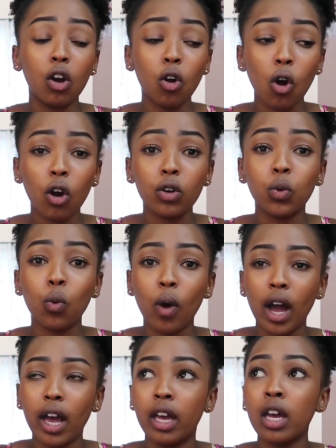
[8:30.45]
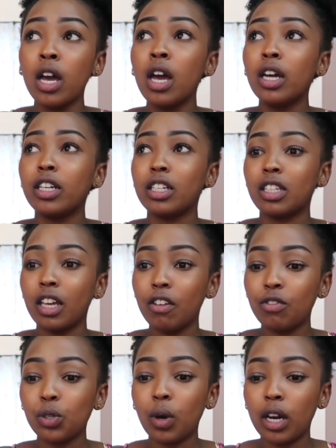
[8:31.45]
God, why does
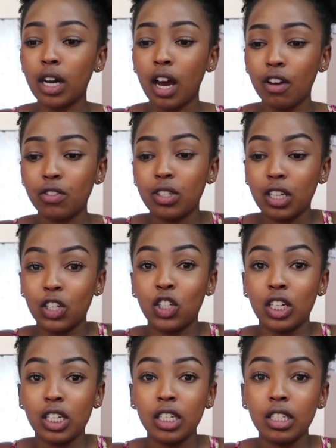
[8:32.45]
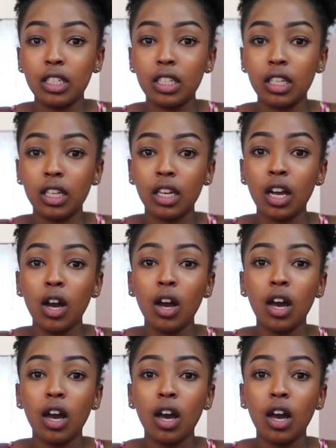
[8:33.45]
everyone have such an easy